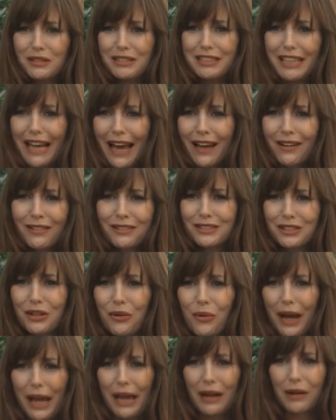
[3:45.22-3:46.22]
Jose. I don't
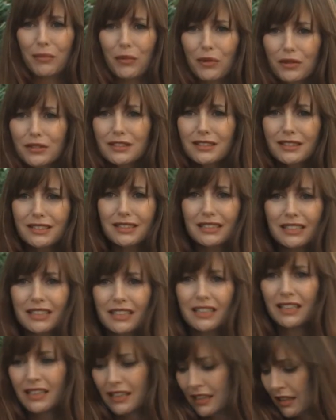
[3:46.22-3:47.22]
do animals.